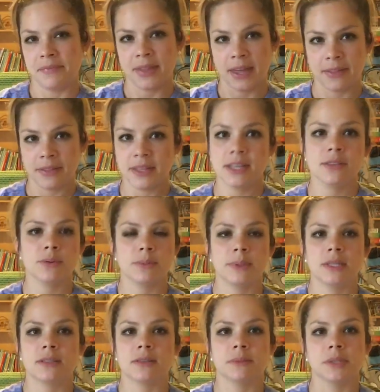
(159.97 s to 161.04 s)
that these would
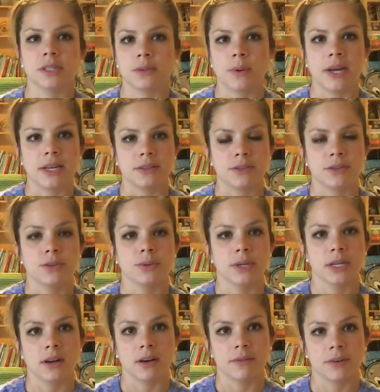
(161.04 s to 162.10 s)
be some good ways to
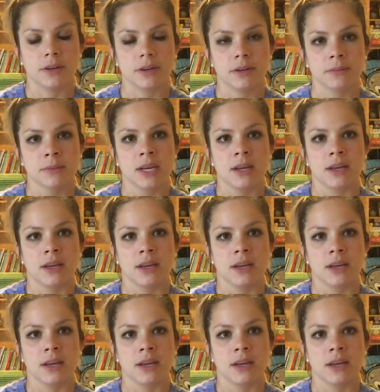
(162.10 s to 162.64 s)
recover.